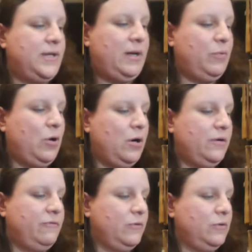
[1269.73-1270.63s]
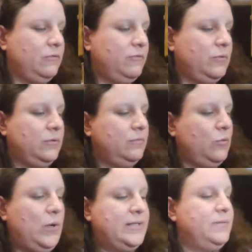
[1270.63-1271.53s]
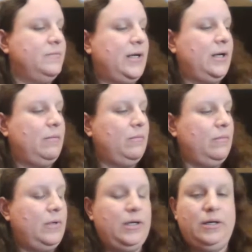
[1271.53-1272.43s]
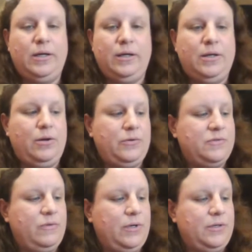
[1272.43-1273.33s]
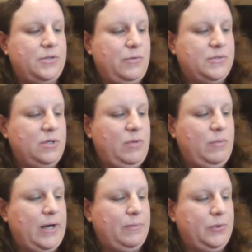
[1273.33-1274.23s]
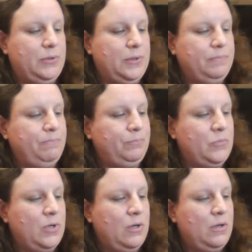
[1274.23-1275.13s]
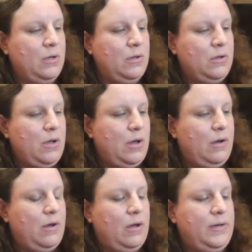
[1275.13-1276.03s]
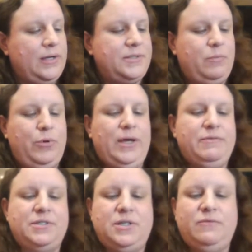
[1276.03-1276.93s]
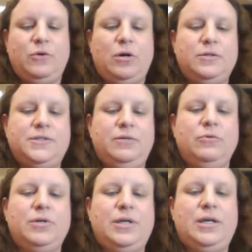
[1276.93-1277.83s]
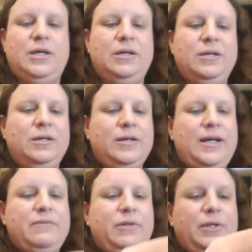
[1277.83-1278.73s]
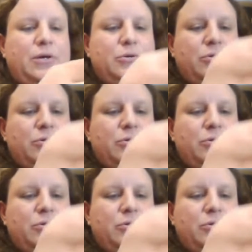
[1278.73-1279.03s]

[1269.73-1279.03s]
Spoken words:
type card for quite some time. It's always going to be popular. Next up, we have a Steve Carlton rookie, kind of a low